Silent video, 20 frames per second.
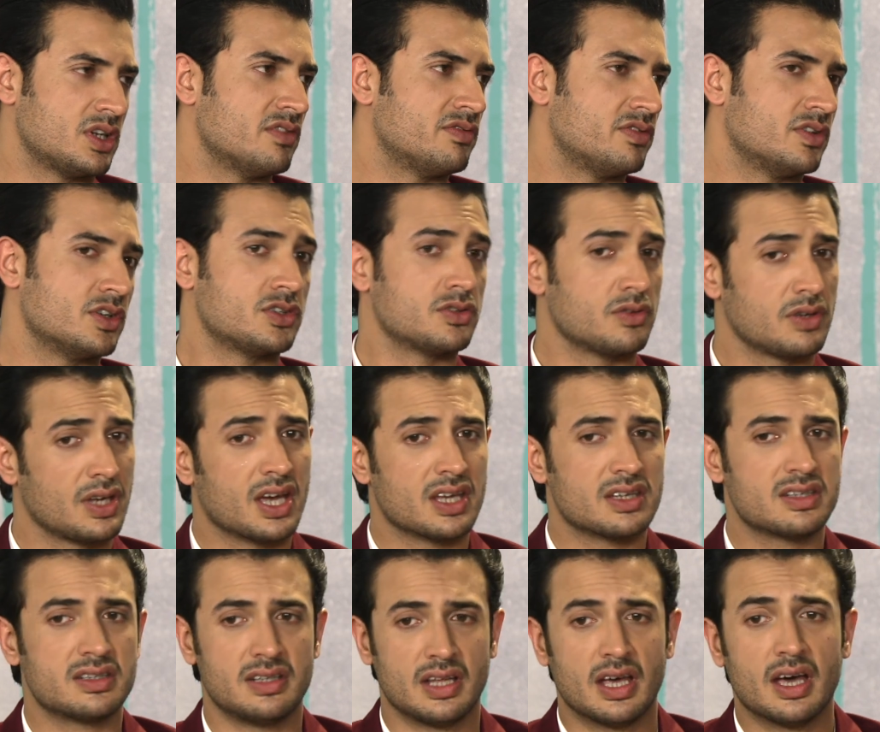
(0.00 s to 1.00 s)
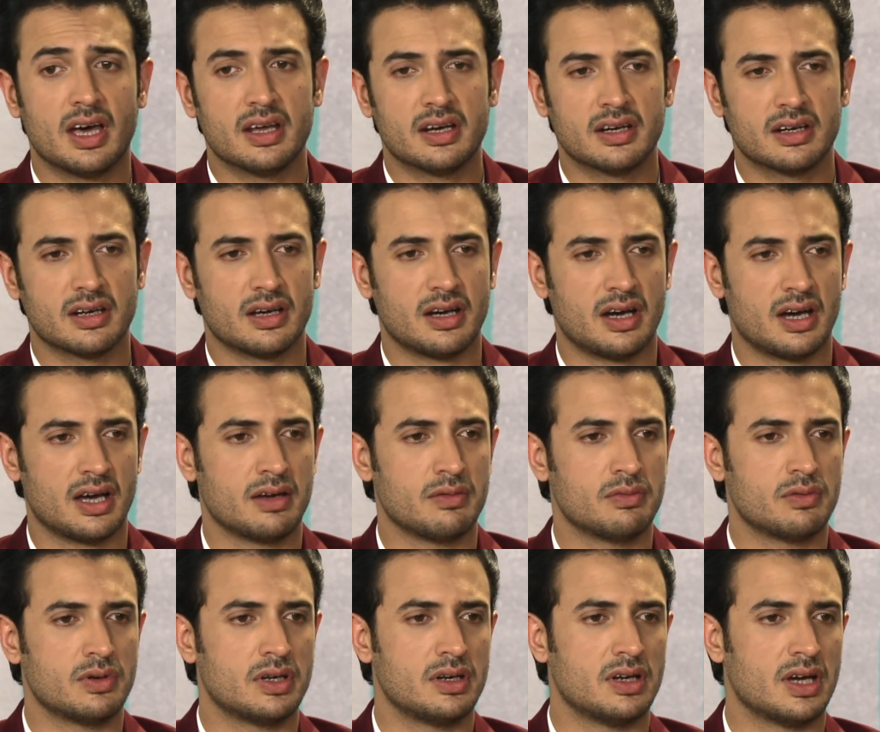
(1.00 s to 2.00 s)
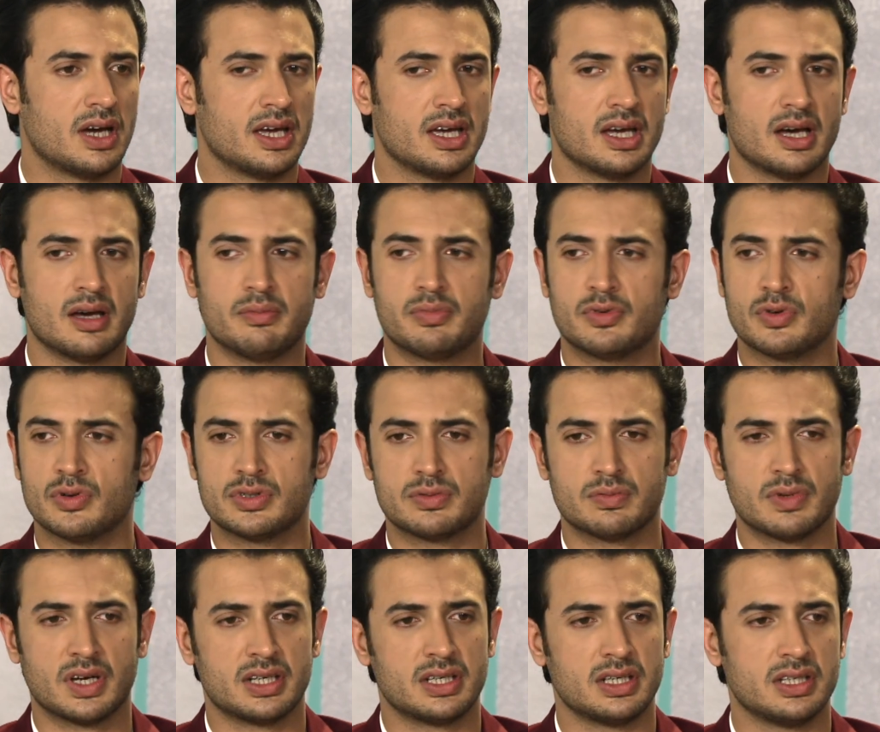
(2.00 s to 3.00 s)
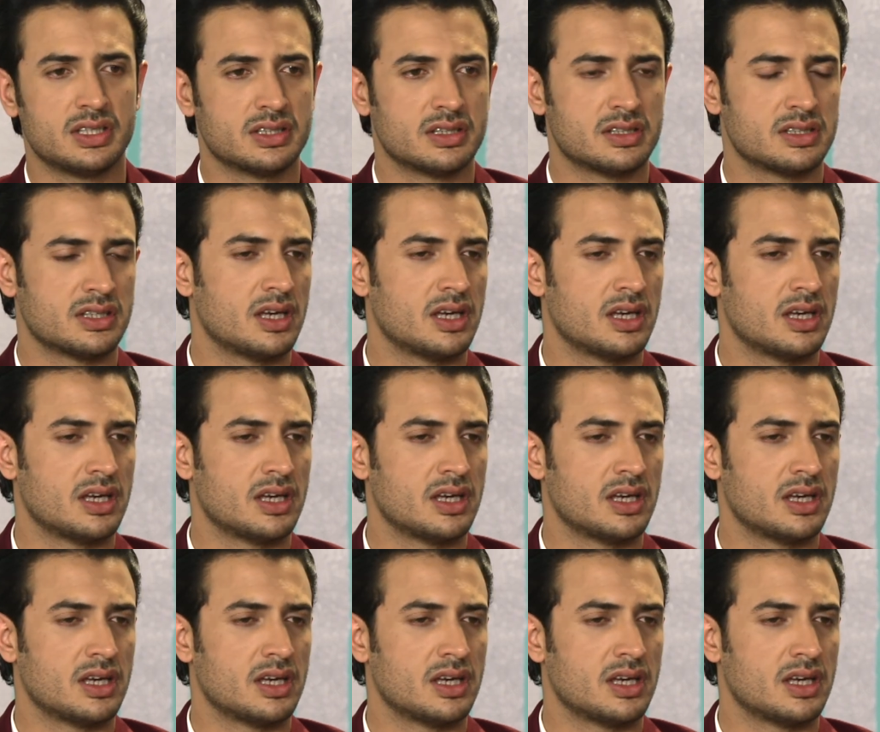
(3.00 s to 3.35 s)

effort. So yes, there I approach my teachers,